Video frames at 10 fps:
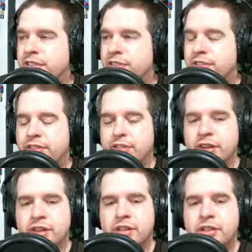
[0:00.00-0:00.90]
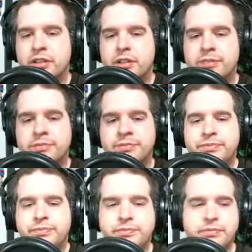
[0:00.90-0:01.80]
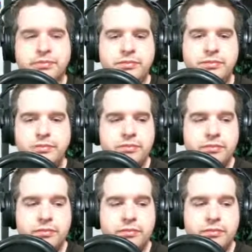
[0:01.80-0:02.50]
which 3. They kind of fixed. So I mean,